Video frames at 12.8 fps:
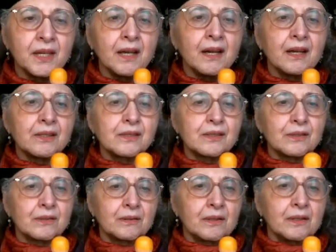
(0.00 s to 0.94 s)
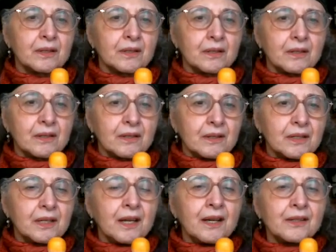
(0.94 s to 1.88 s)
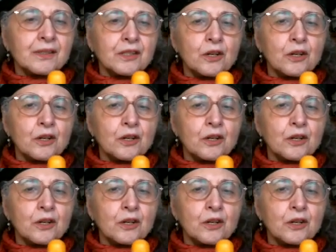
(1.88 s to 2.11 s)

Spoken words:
Yes. Yes.